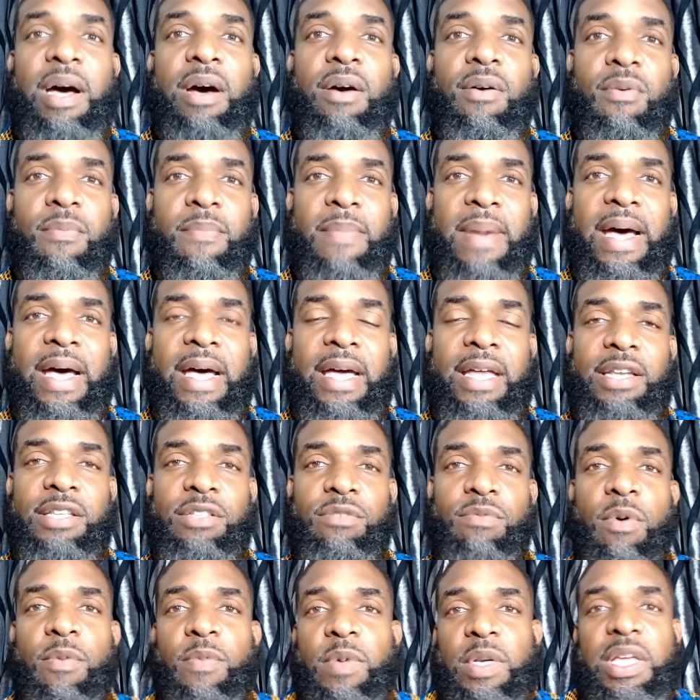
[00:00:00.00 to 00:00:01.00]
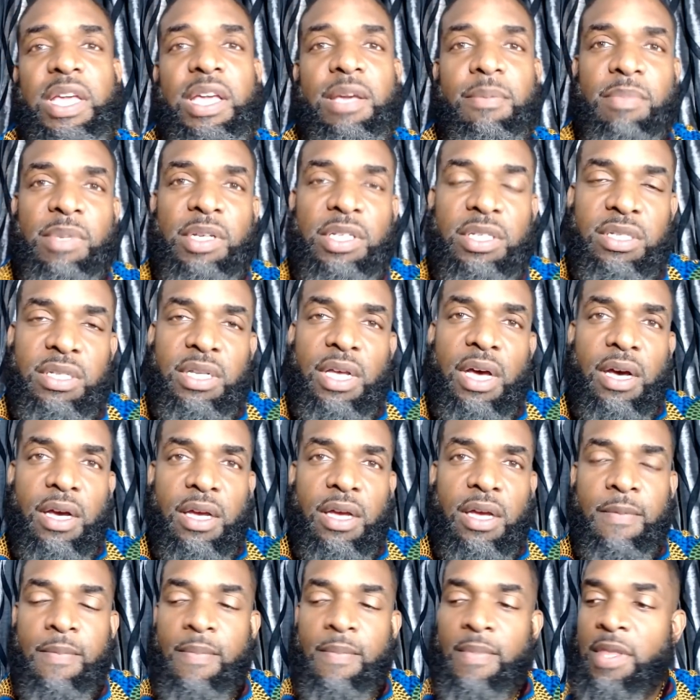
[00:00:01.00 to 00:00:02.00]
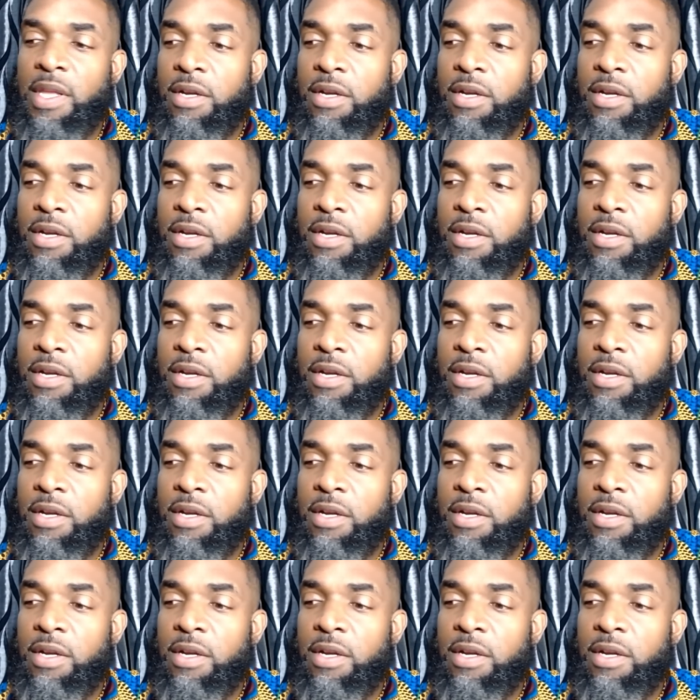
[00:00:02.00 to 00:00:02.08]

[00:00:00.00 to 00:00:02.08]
in my own mind, is what would keep me stuck,